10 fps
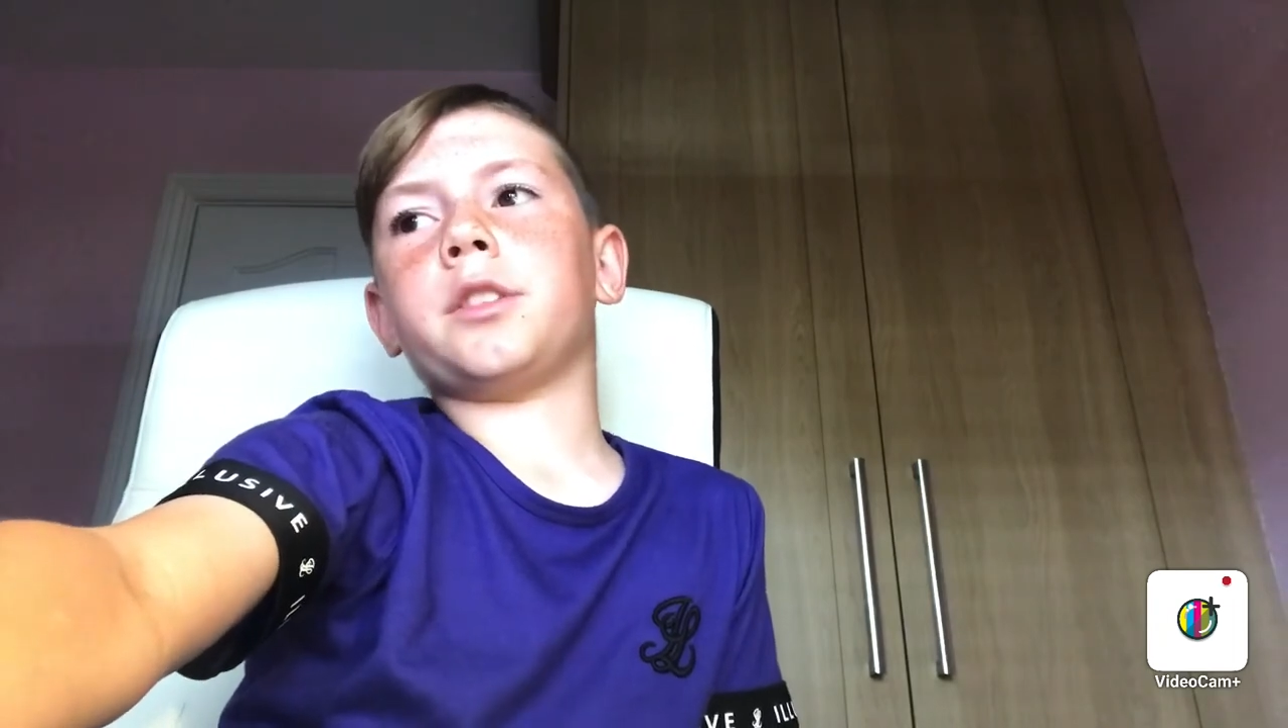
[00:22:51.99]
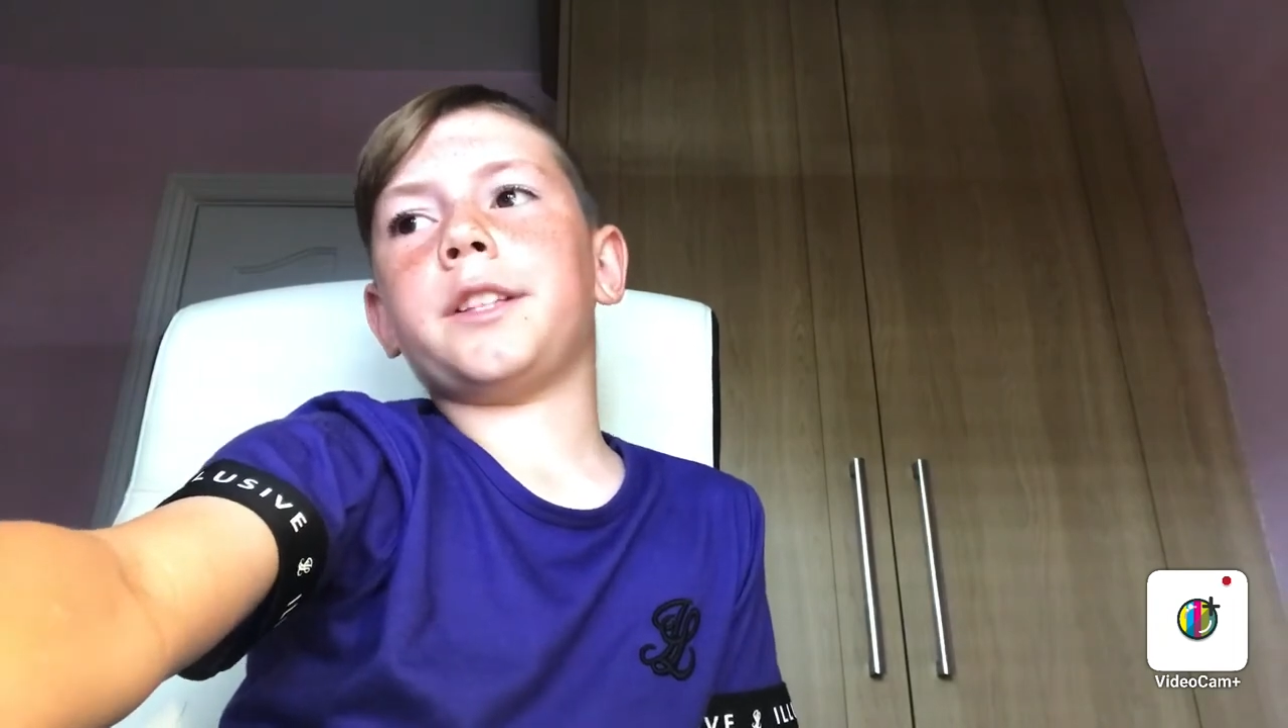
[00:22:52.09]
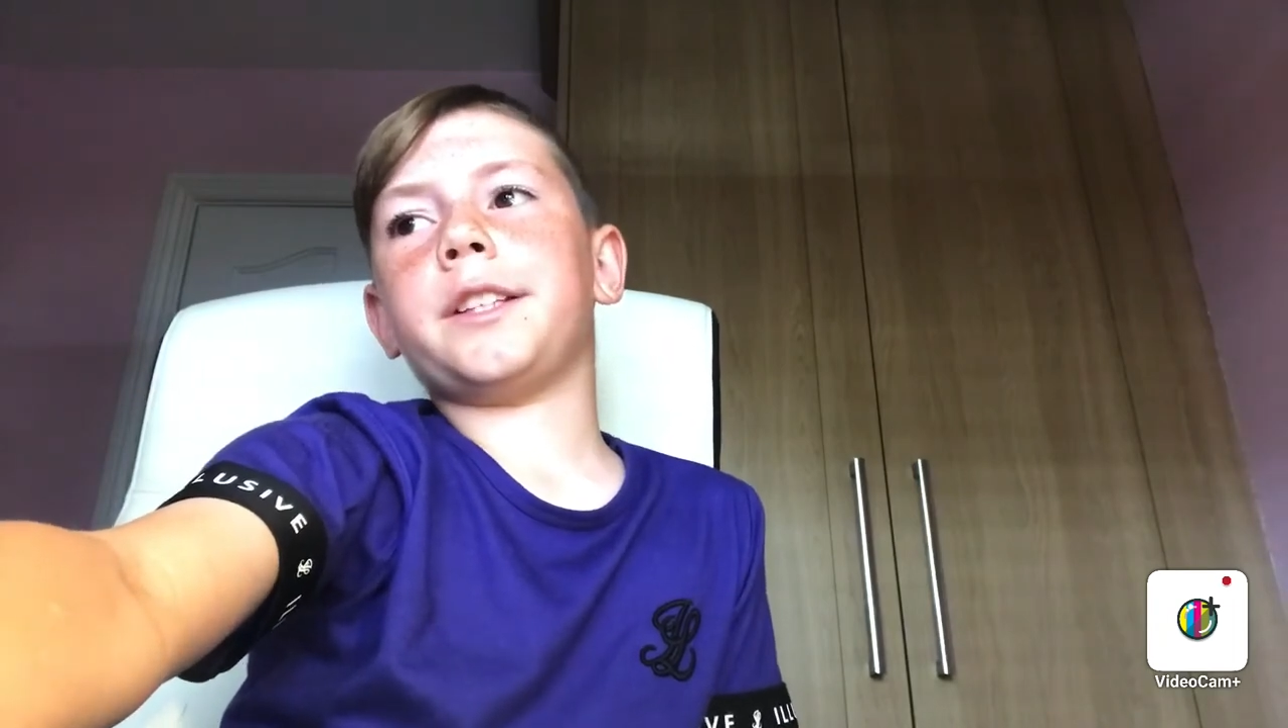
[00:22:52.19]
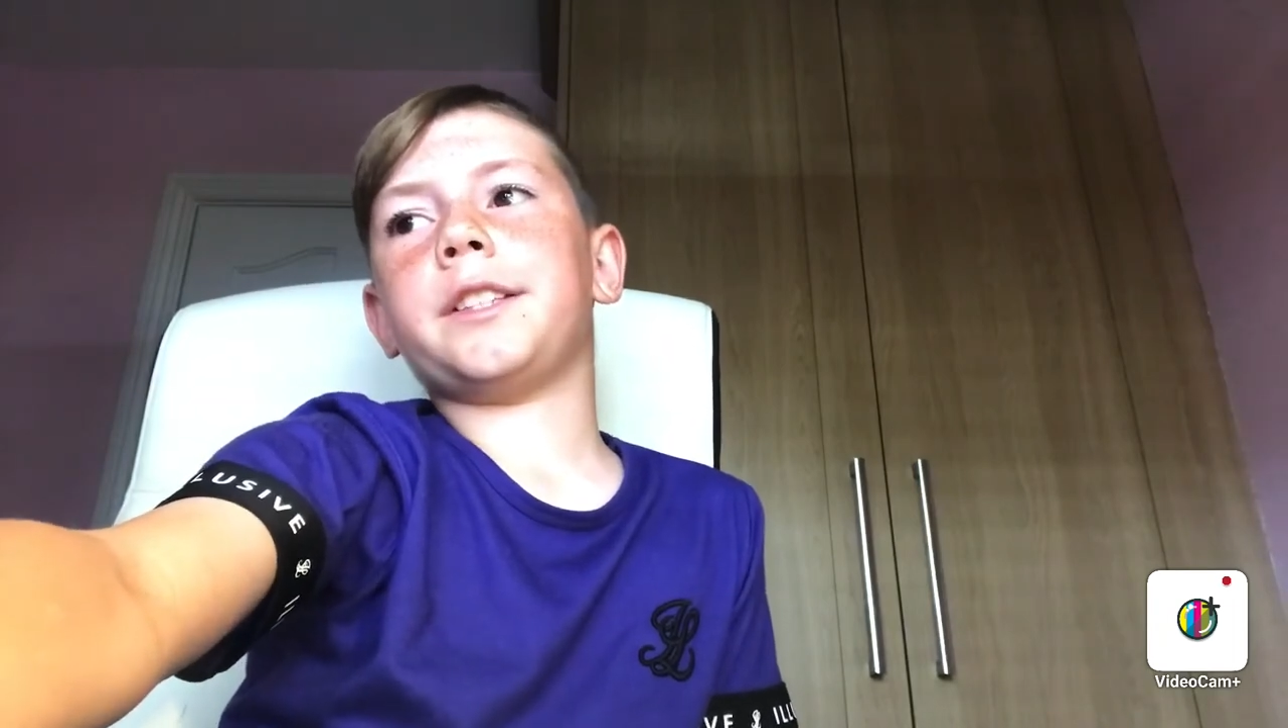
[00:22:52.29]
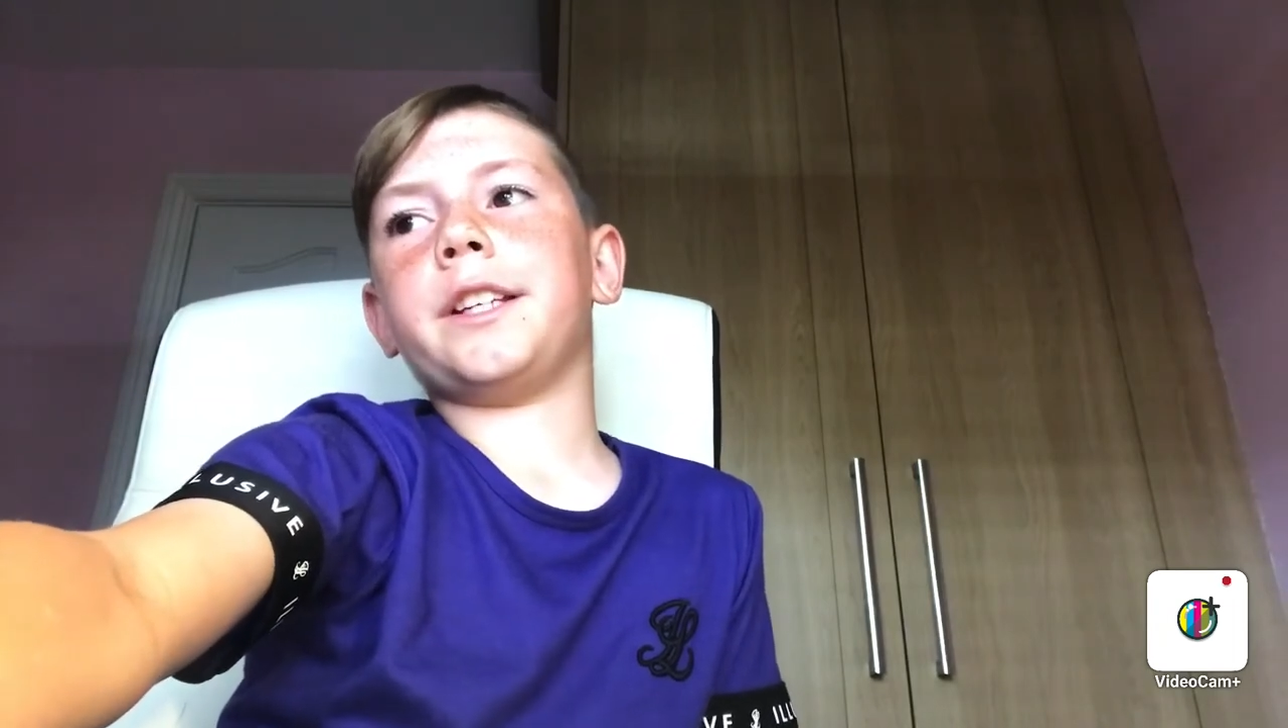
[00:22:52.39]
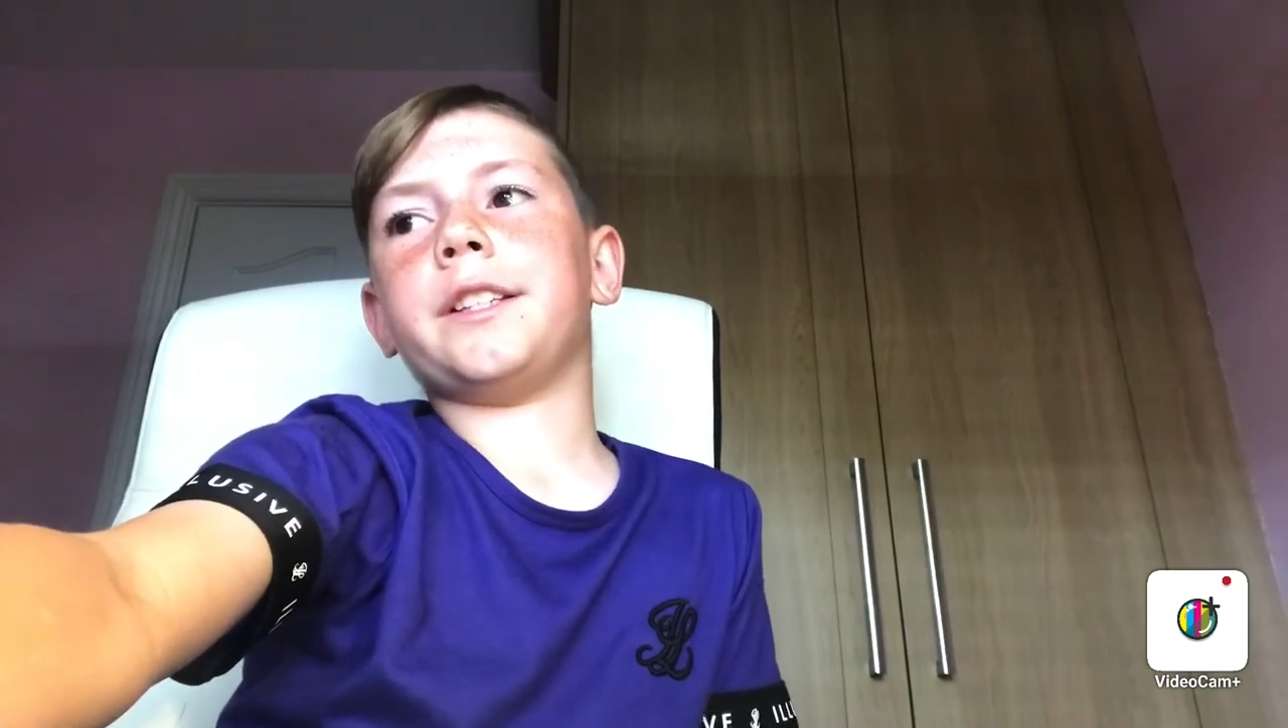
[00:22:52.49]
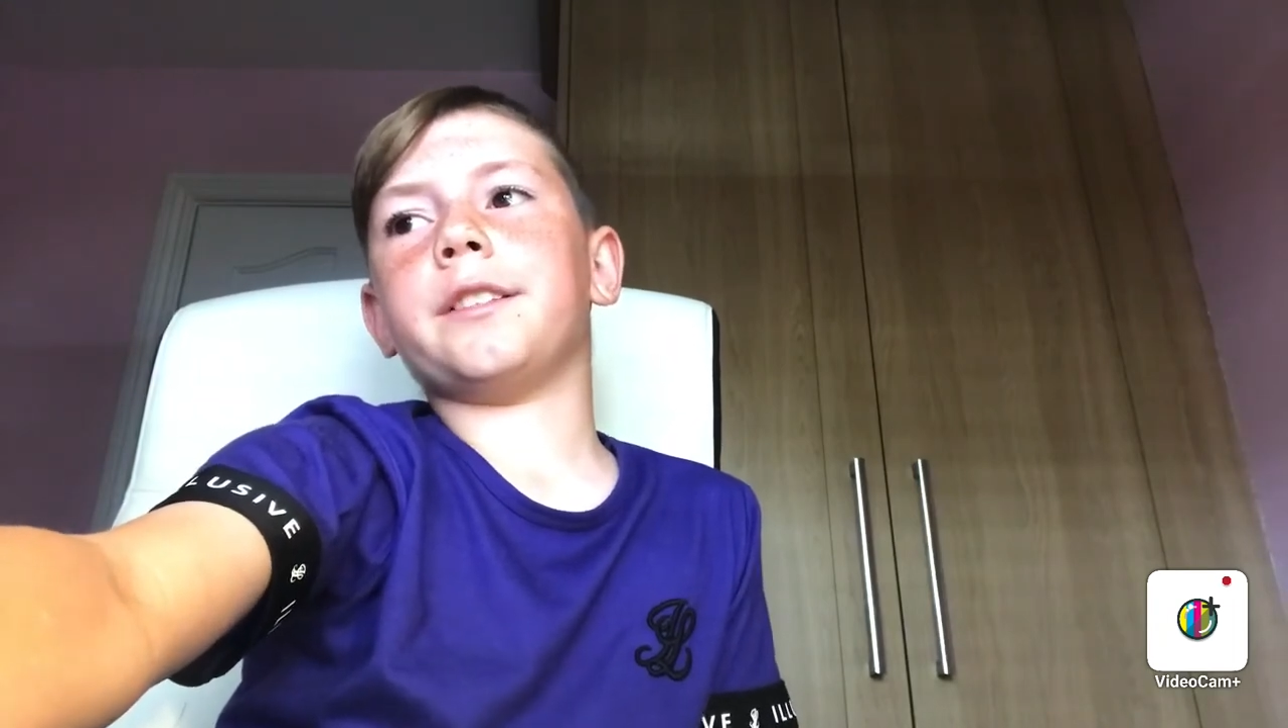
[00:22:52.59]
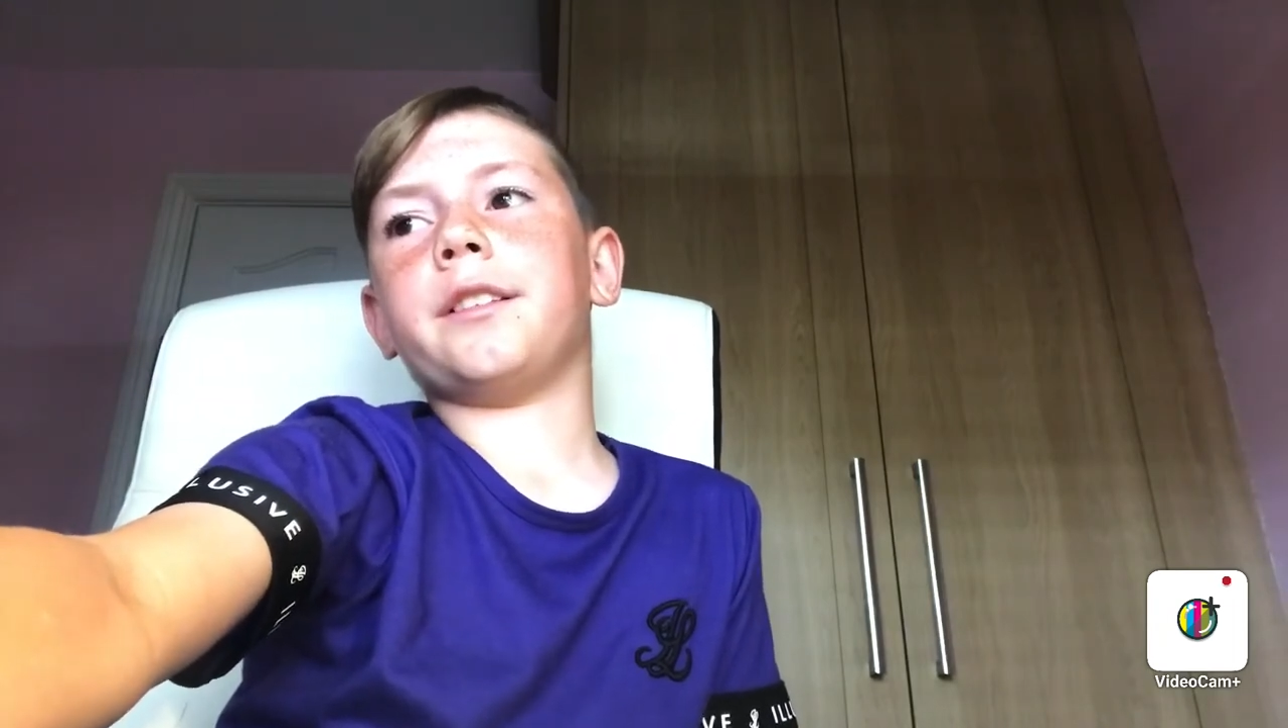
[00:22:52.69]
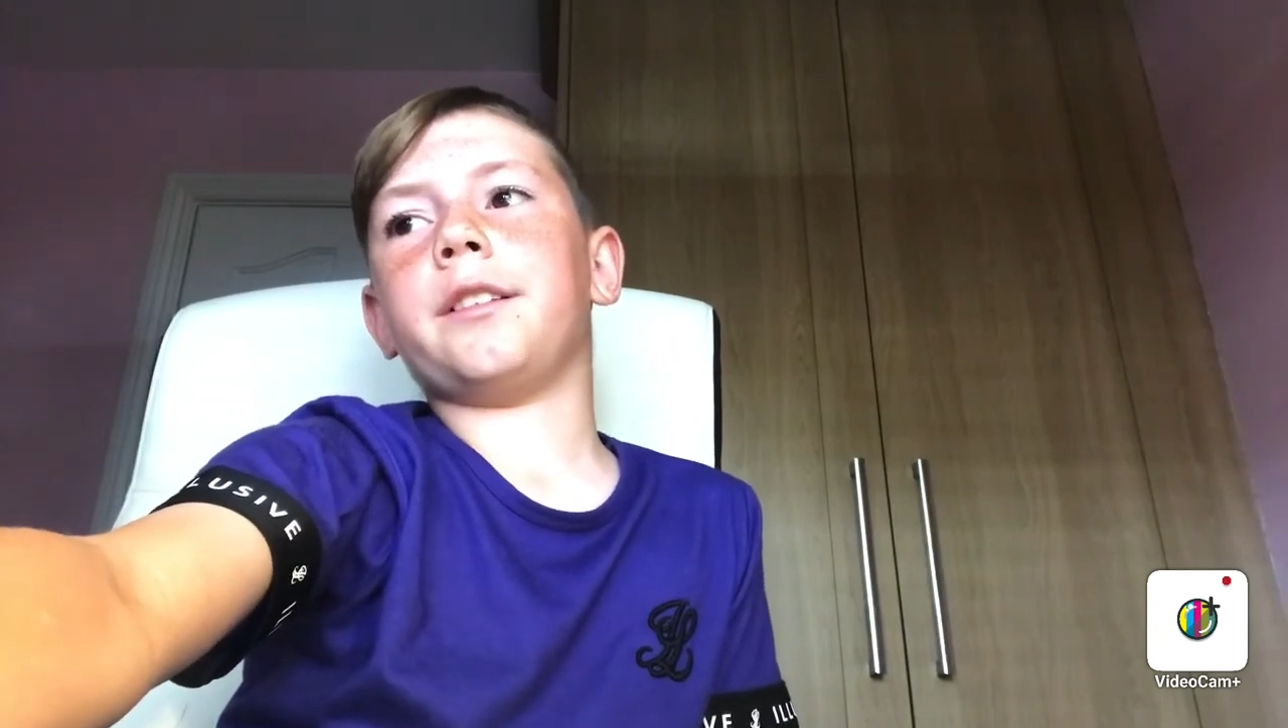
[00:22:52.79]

this season